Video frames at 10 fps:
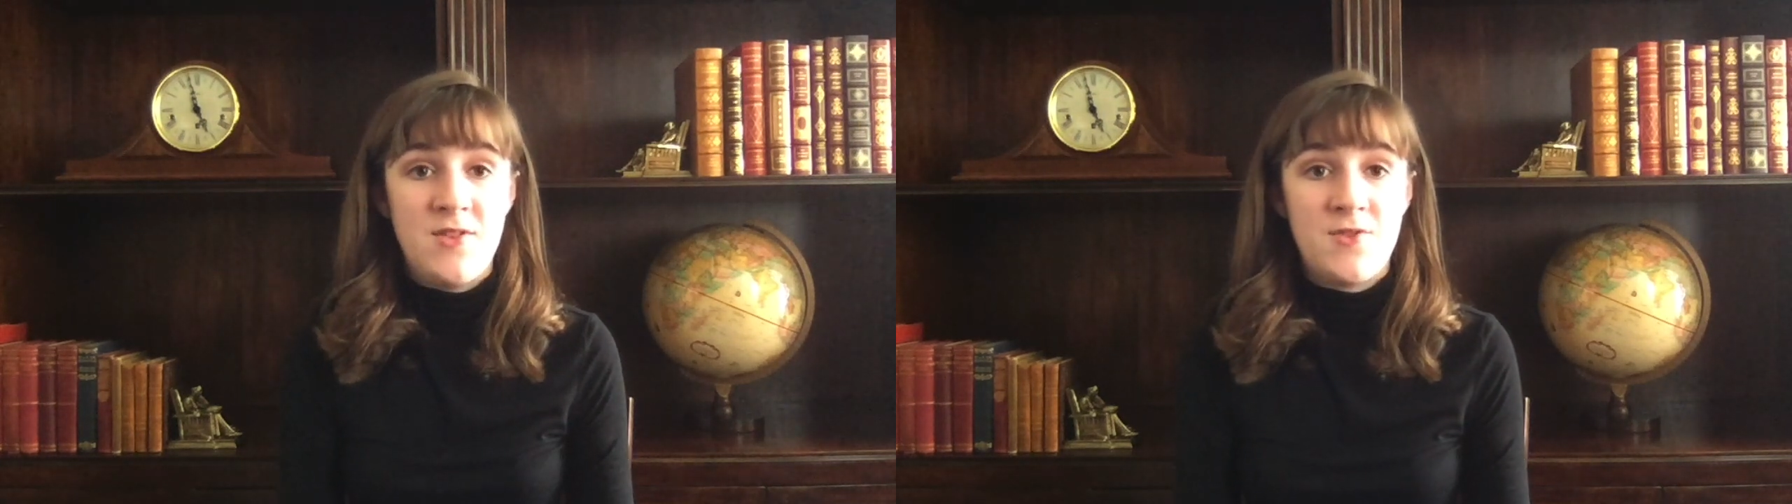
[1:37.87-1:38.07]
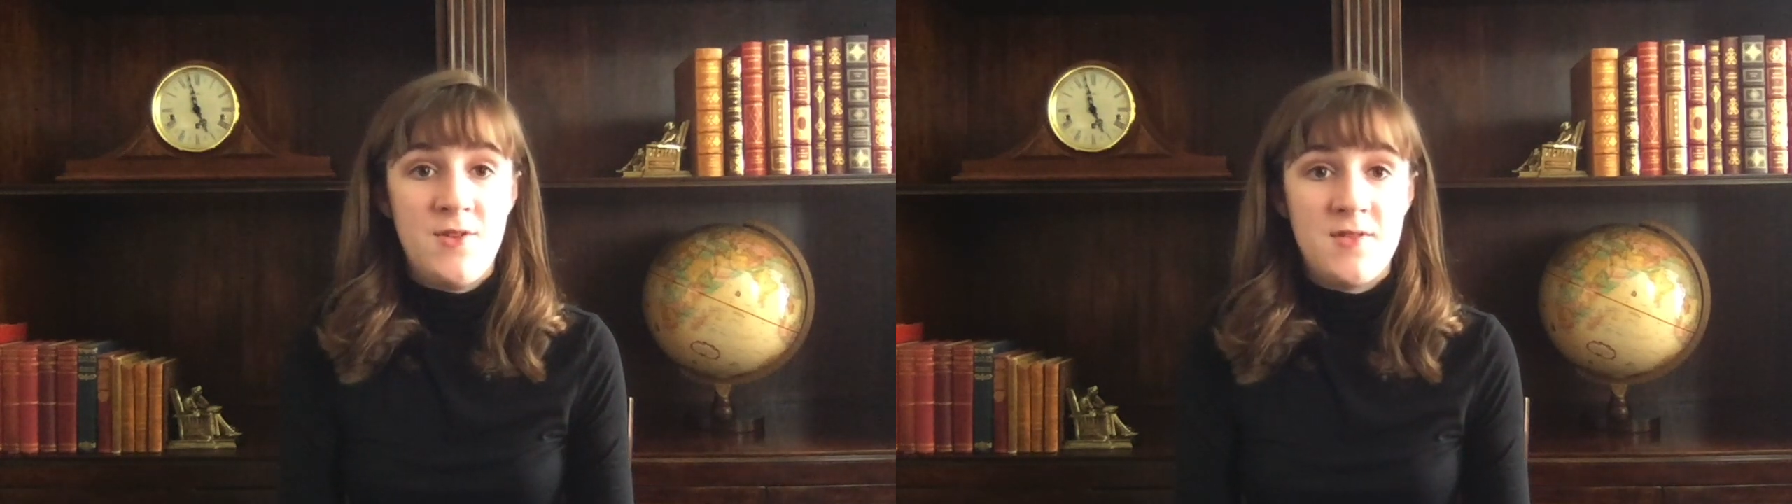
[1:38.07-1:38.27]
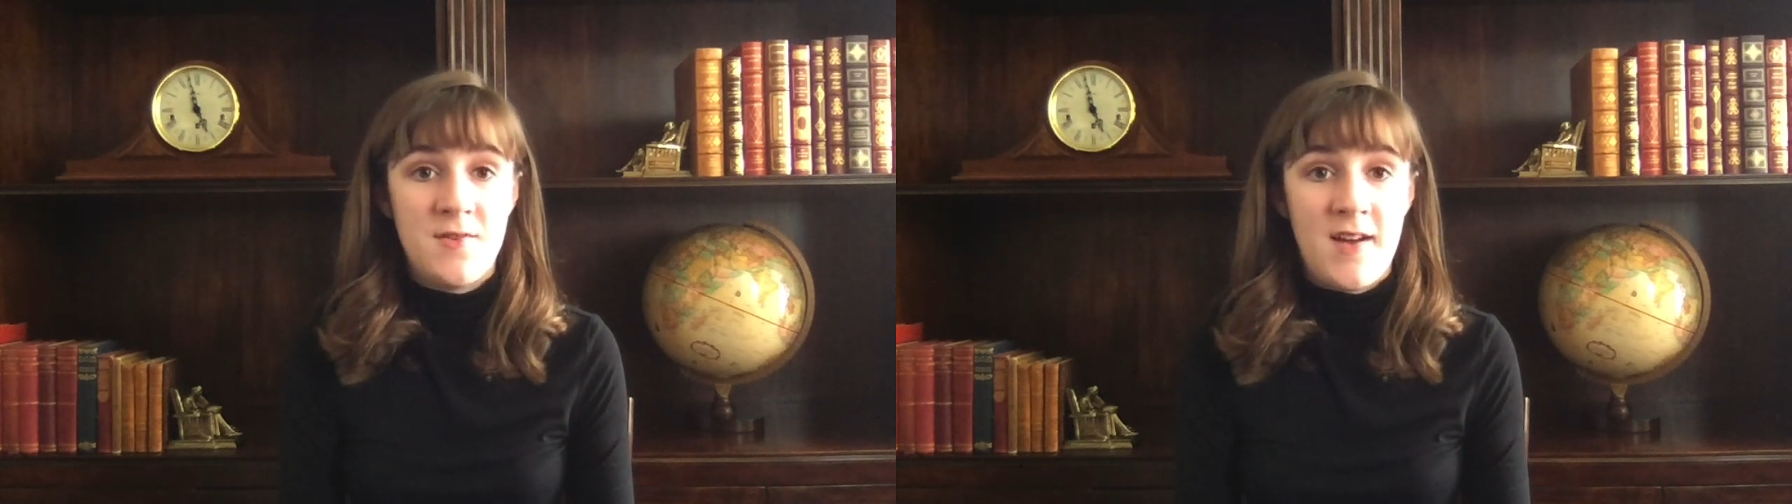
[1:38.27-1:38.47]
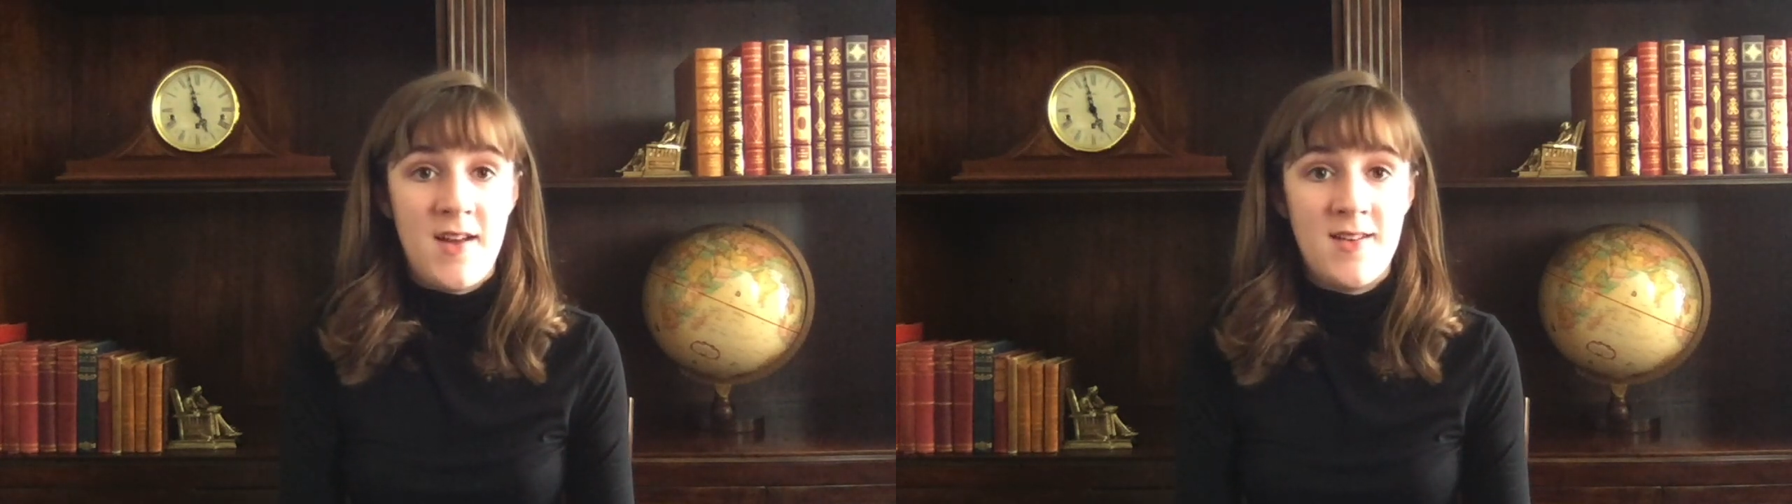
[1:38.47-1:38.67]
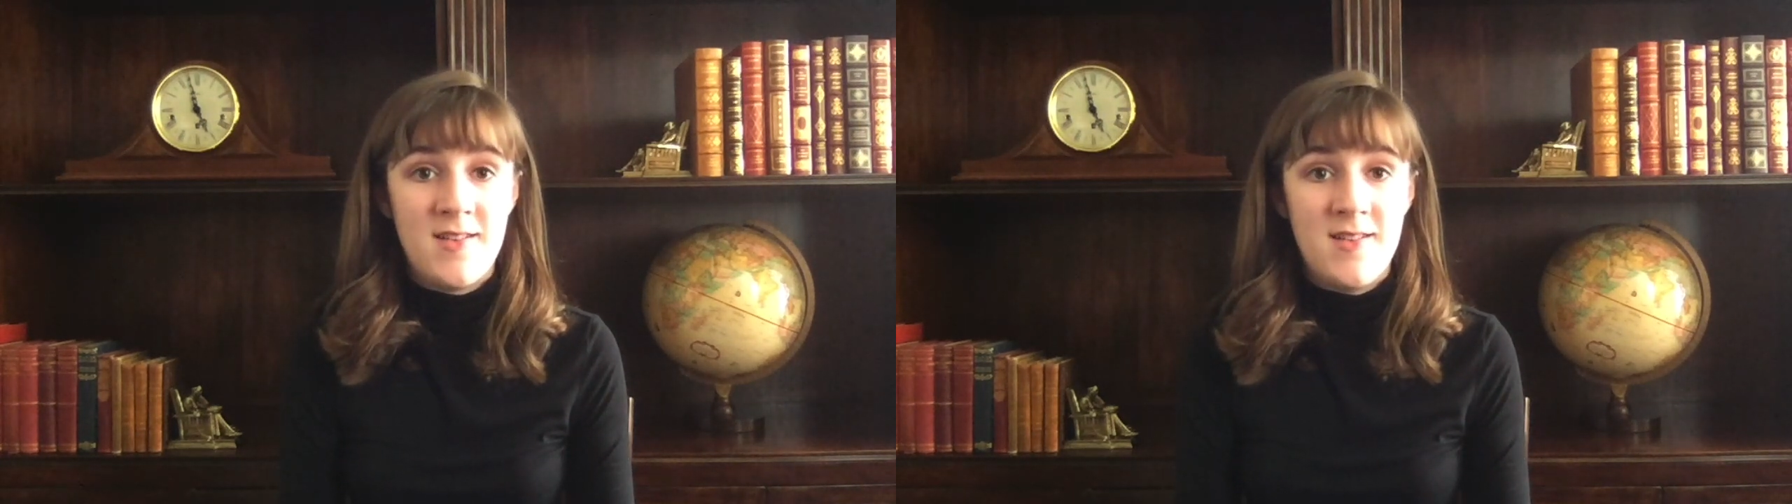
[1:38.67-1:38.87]
crucified.
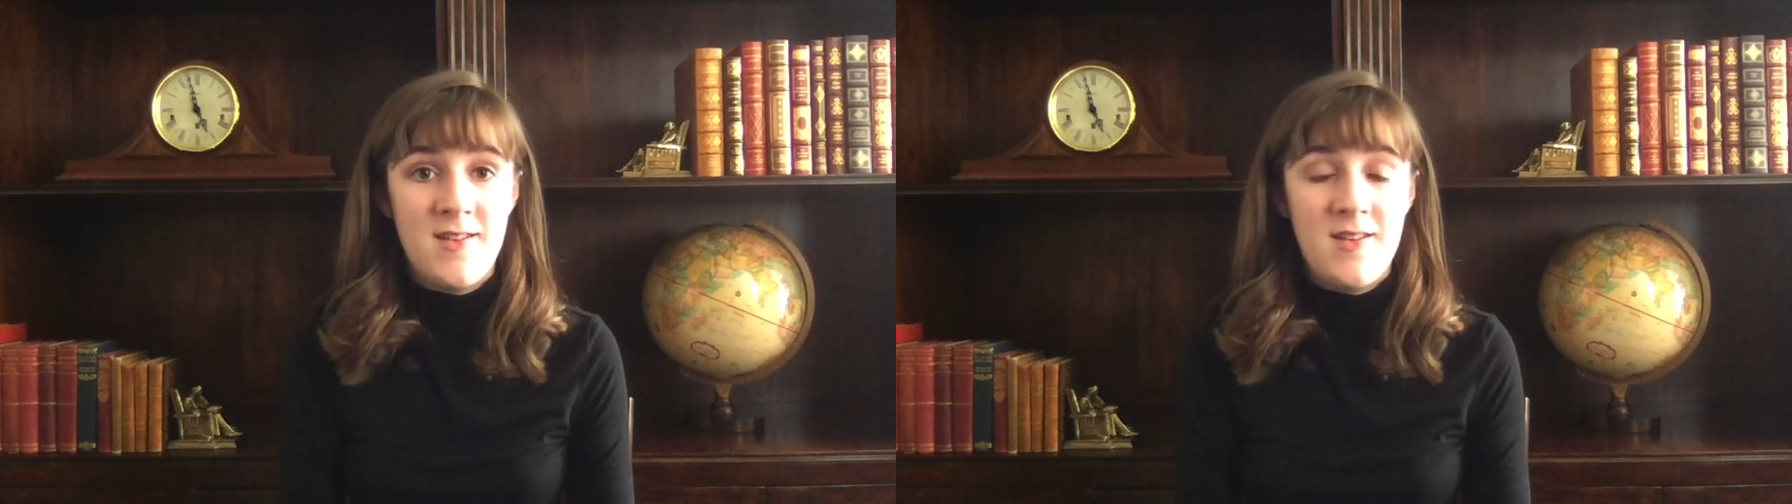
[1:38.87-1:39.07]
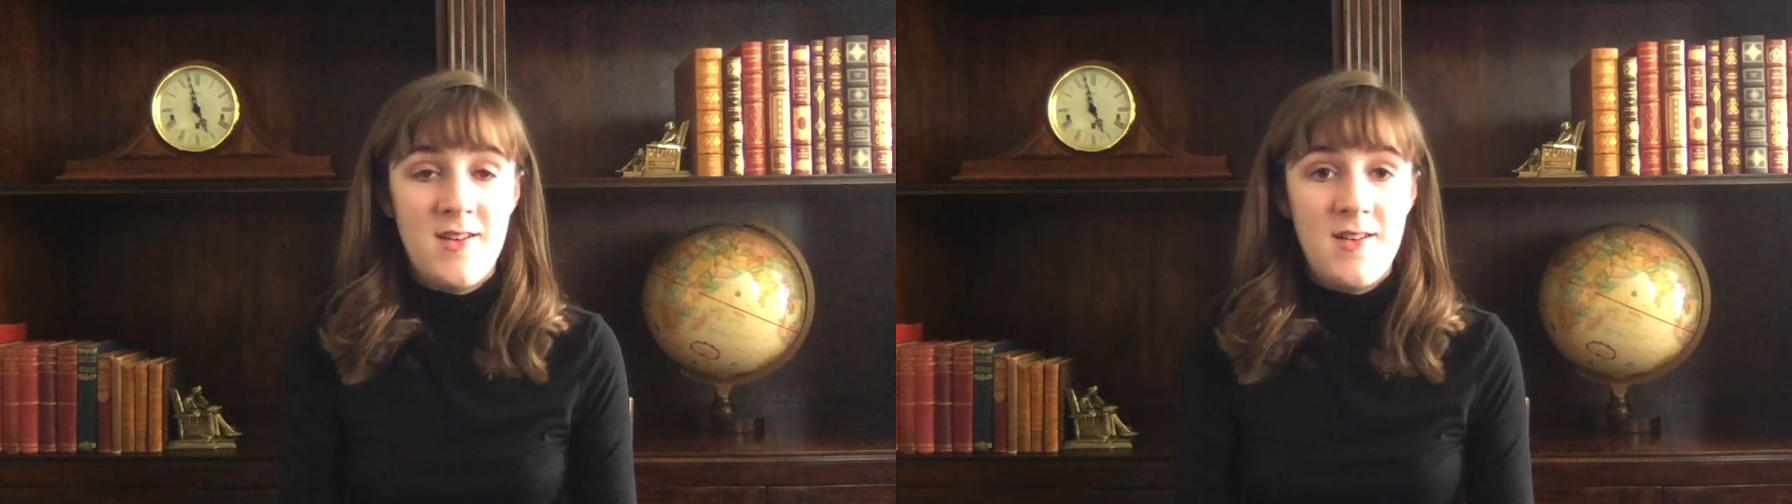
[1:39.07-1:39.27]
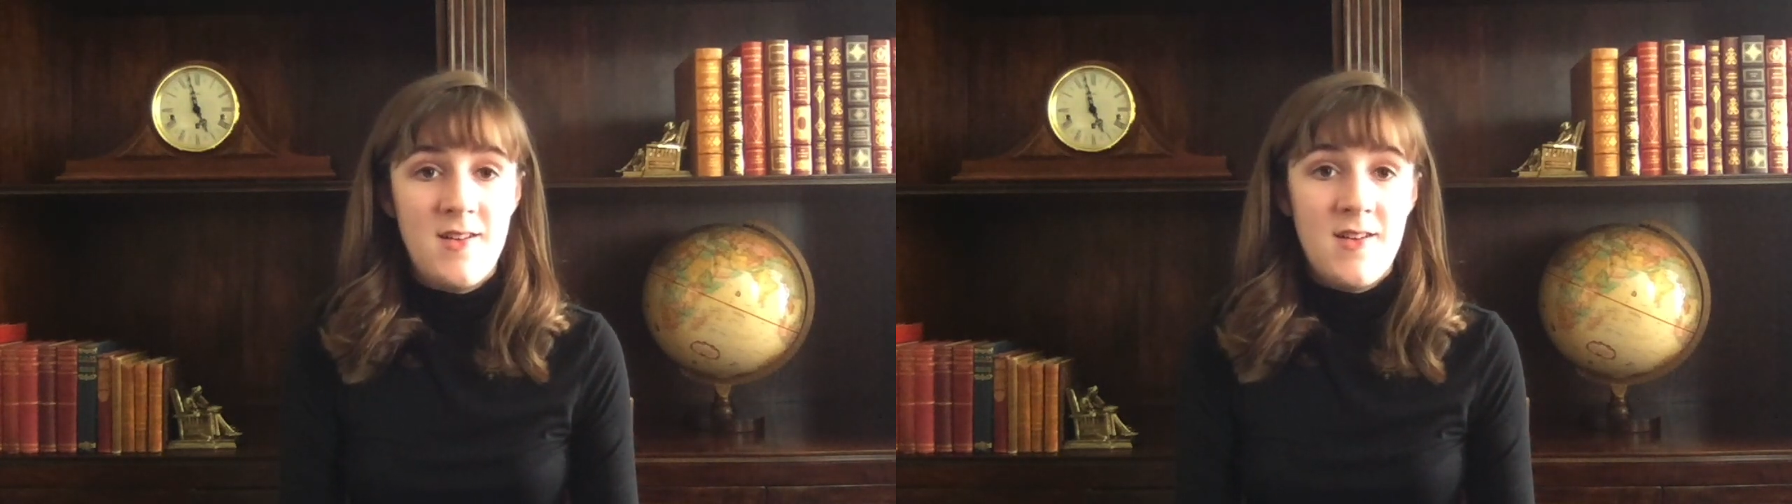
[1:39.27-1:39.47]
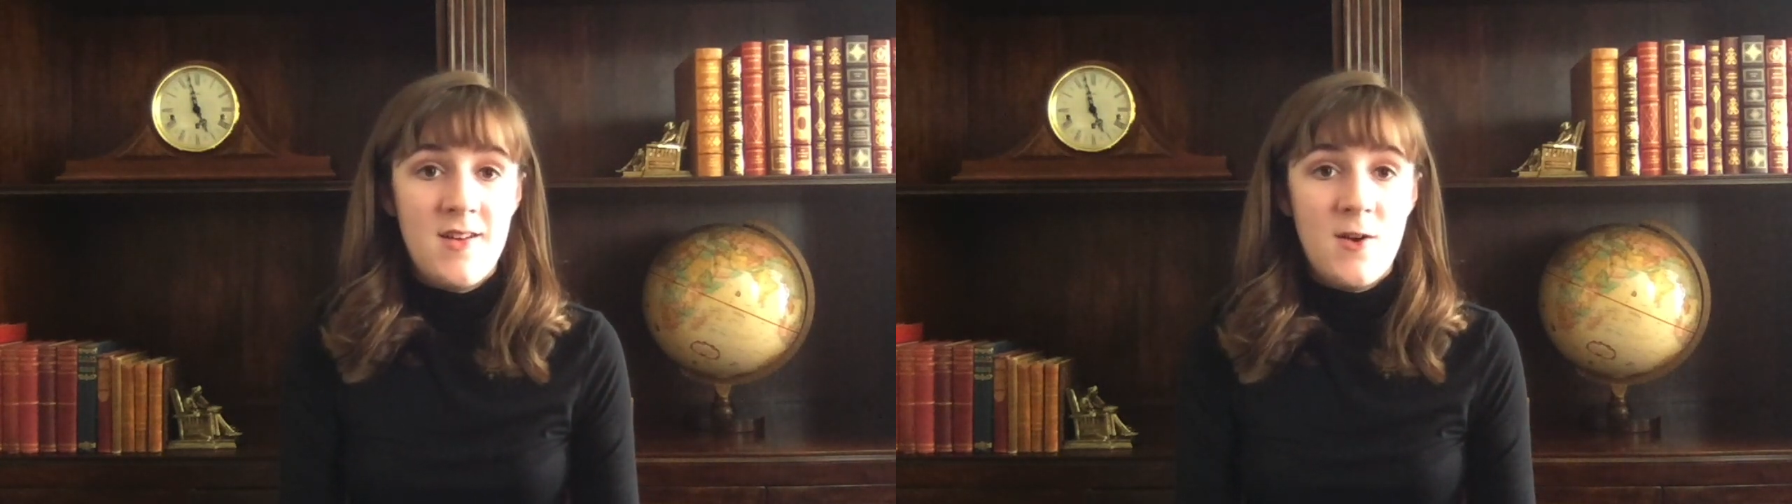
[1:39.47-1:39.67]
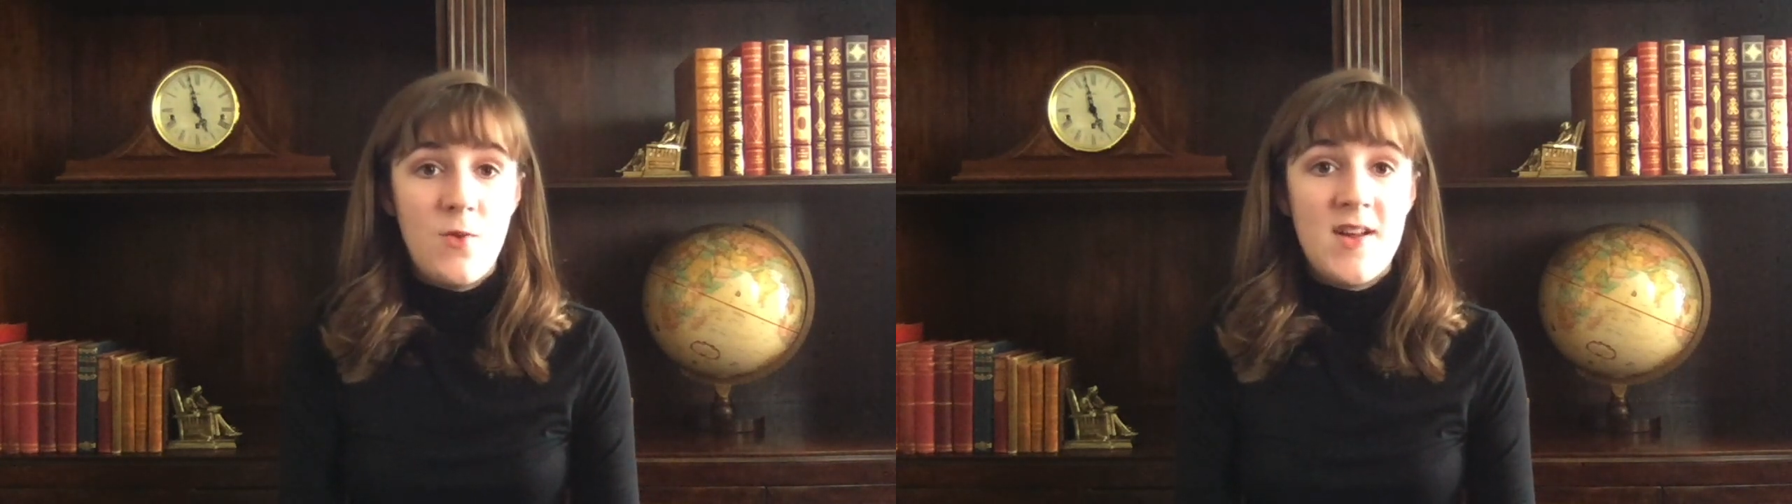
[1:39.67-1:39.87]

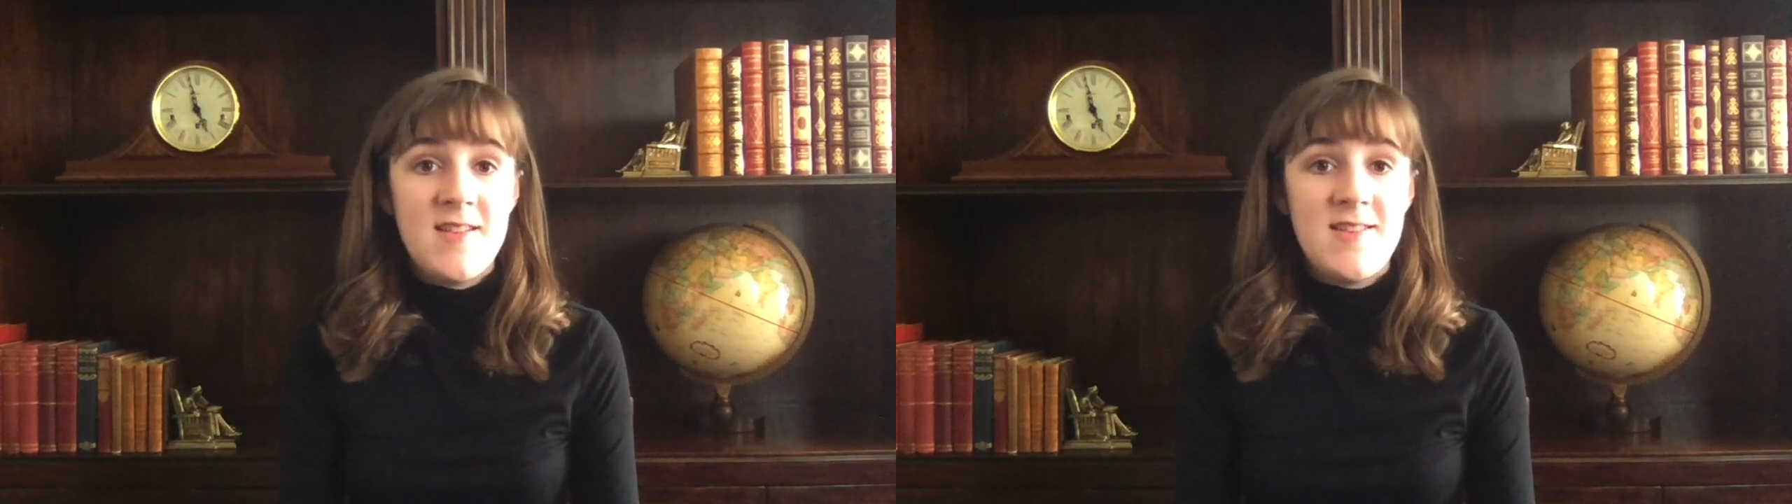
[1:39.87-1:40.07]
We can